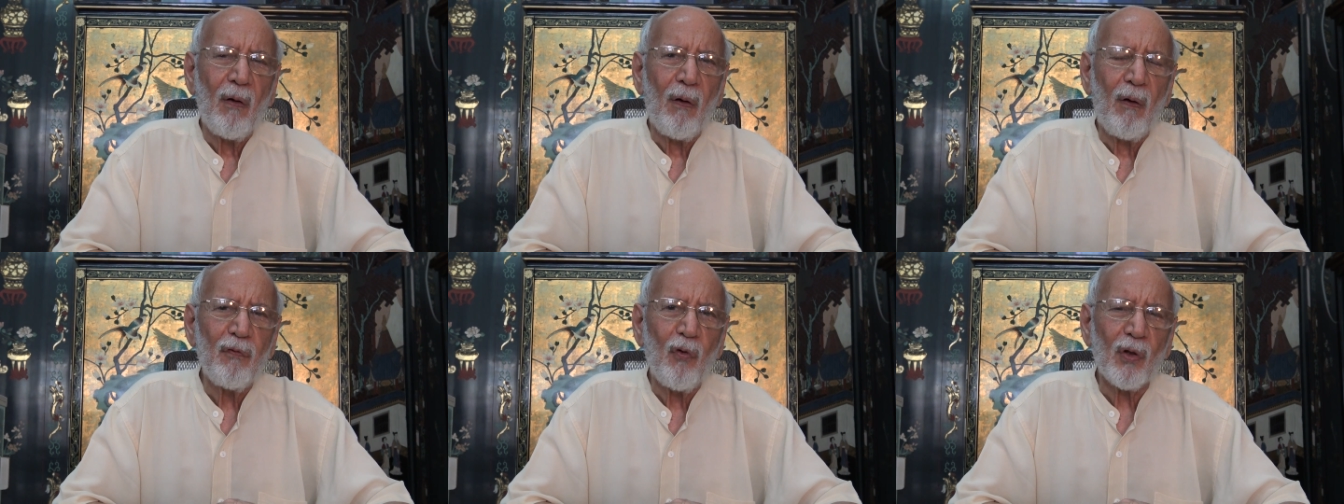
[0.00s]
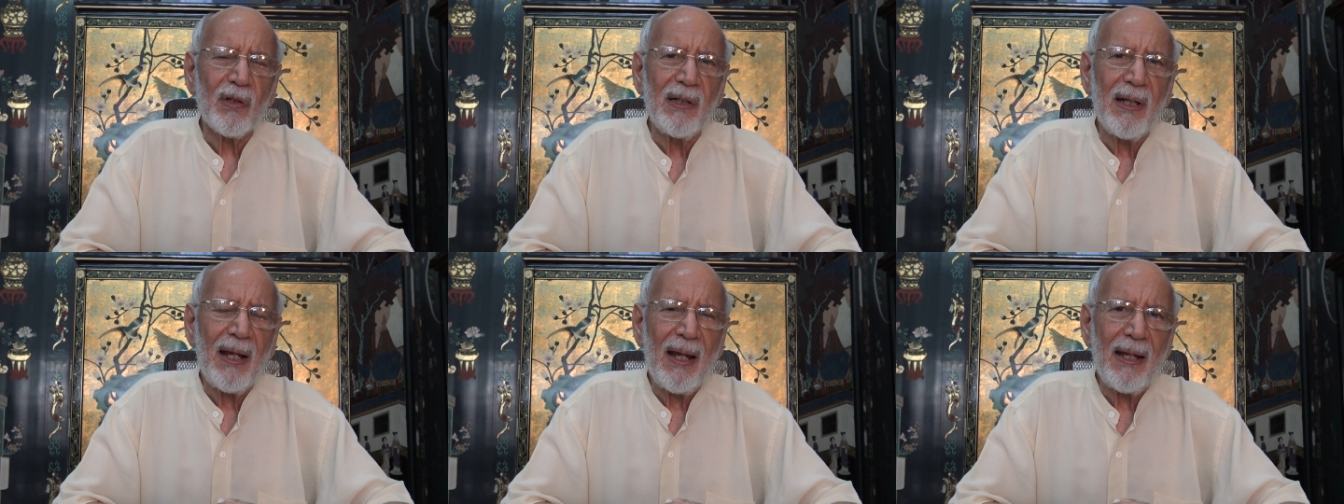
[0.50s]
or
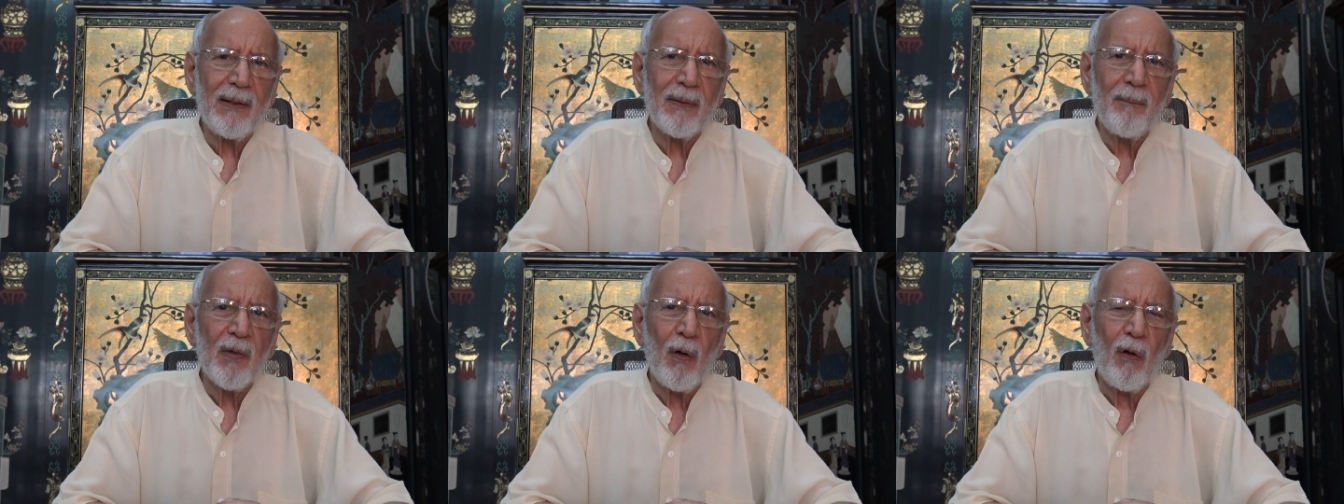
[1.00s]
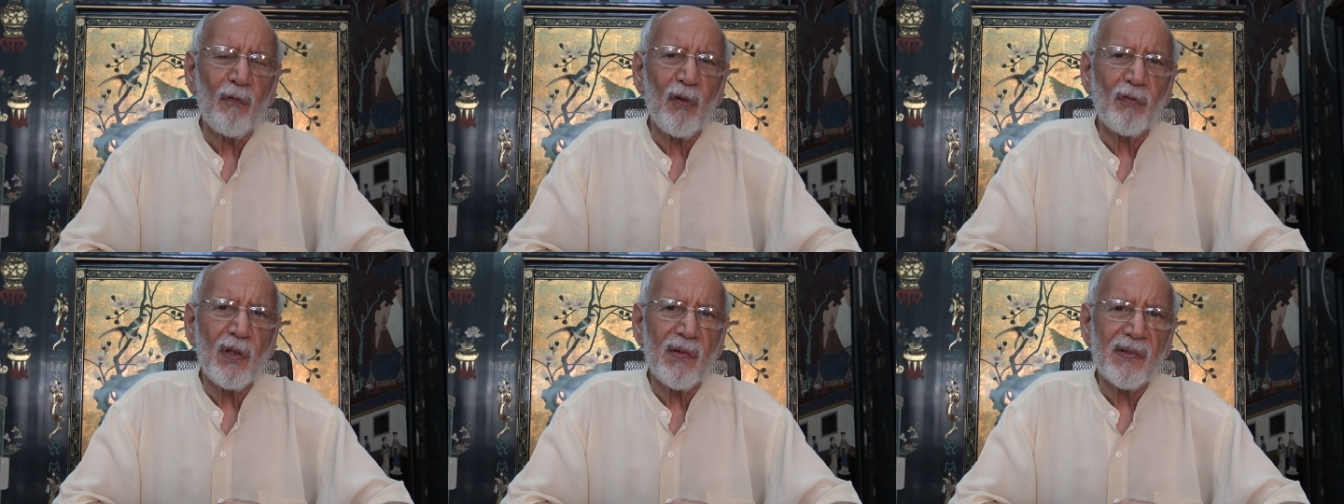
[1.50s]
48 or
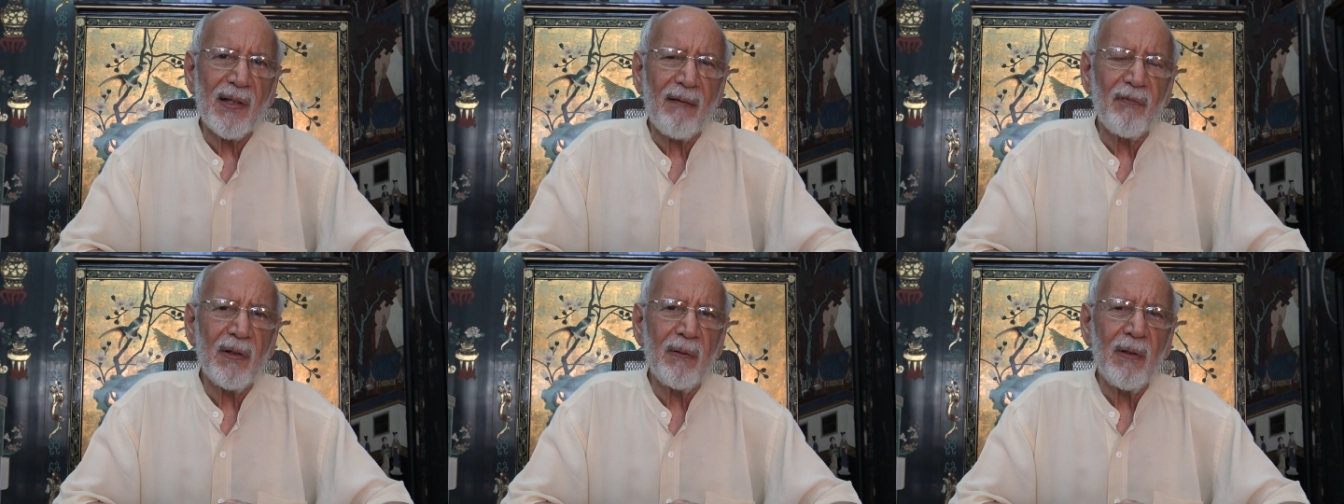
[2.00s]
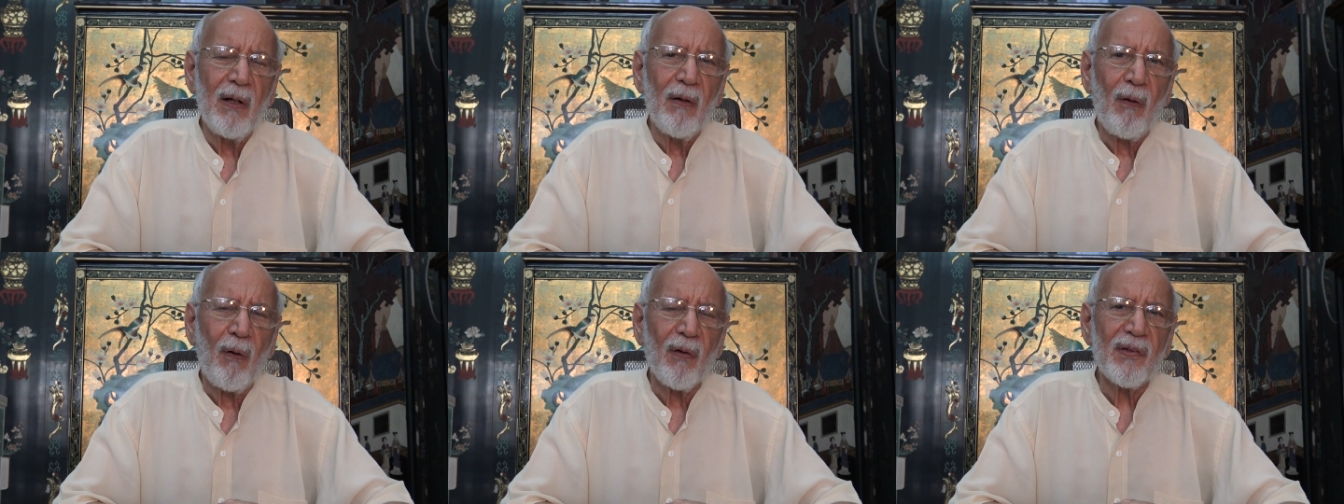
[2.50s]
57
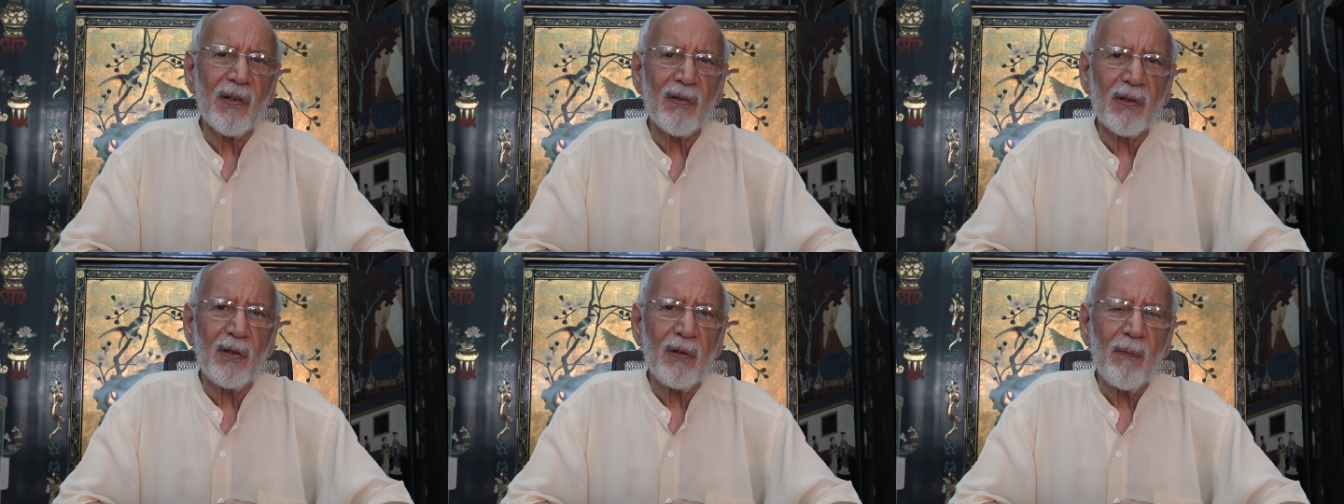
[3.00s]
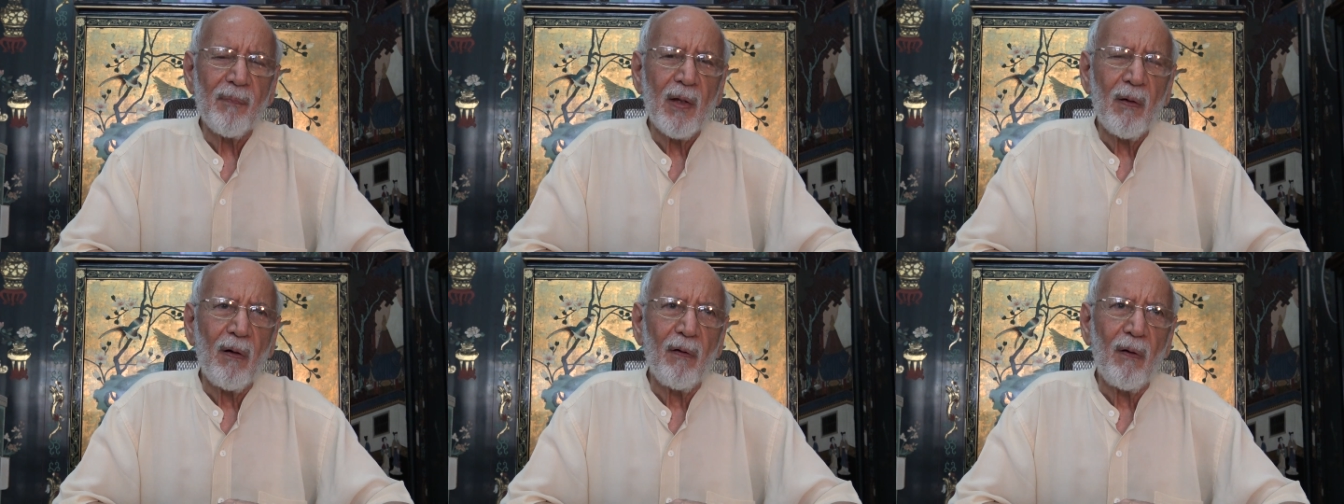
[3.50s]
or 62
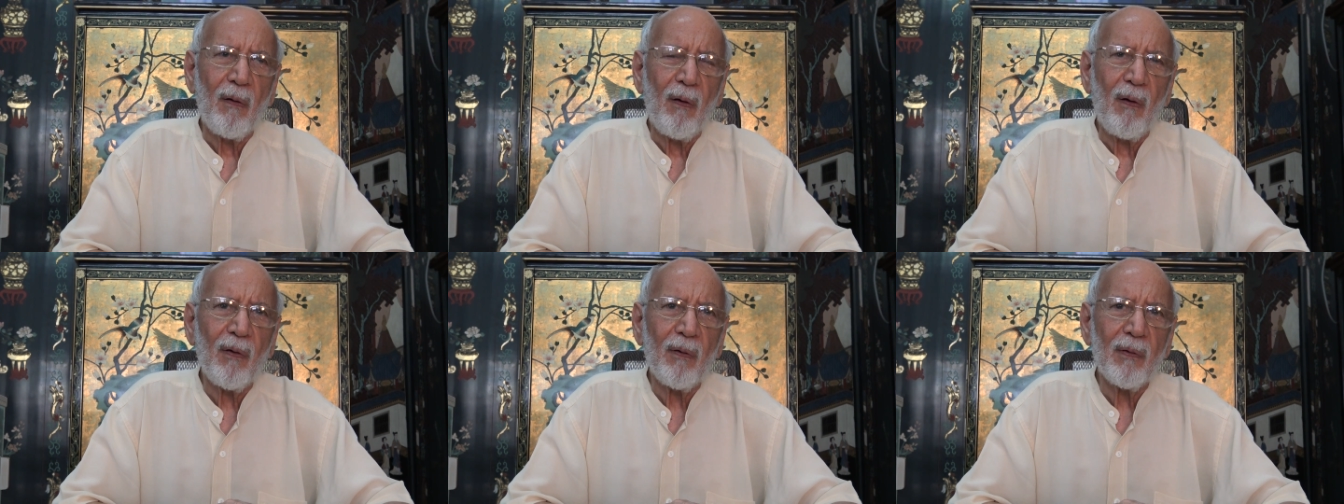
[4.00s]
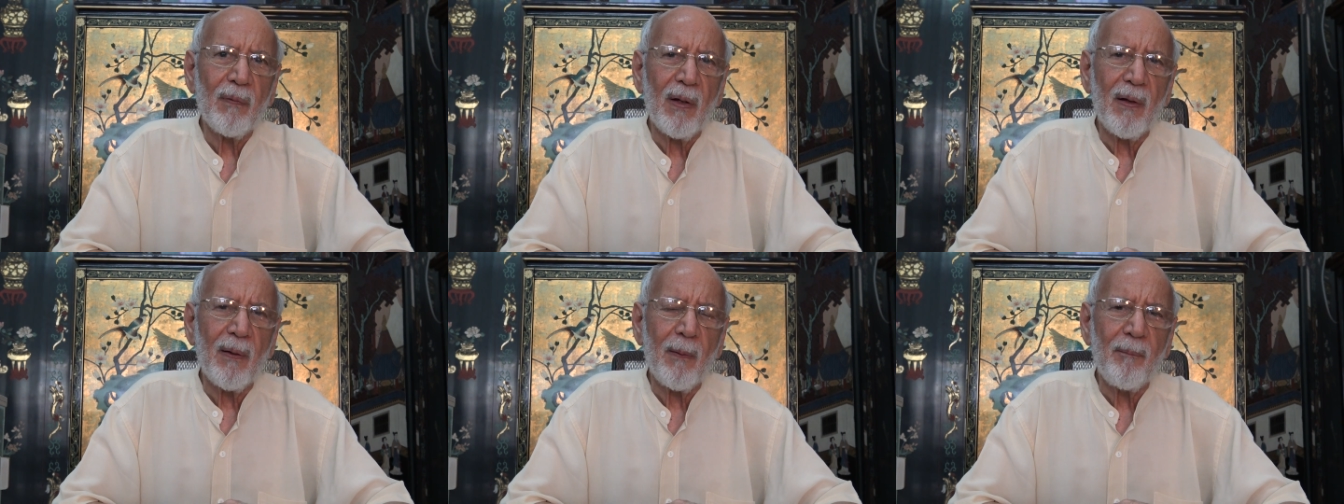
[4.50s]
or, or
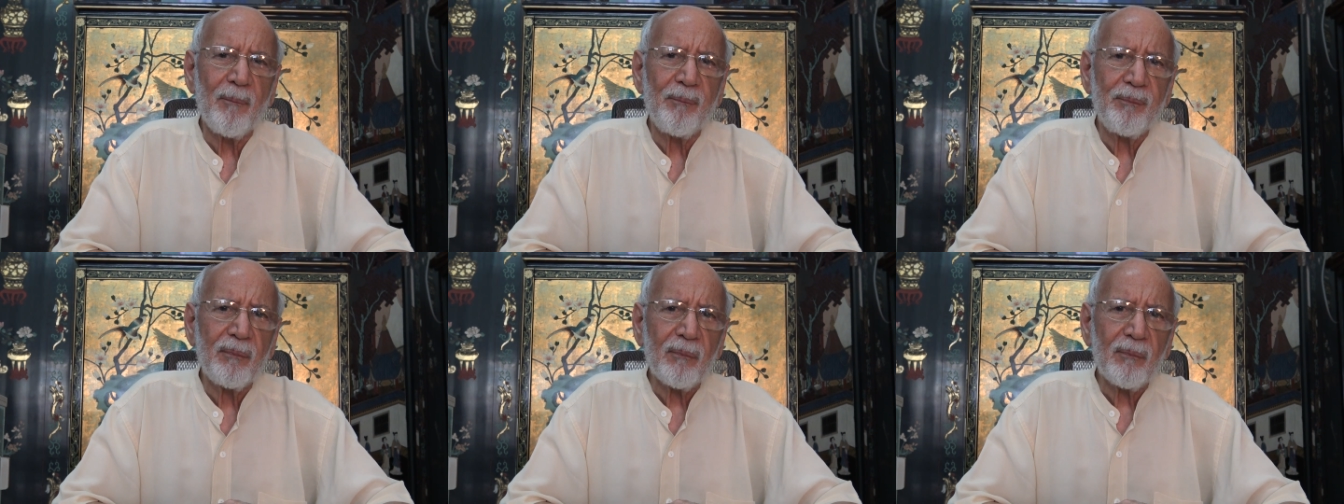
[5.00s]
um,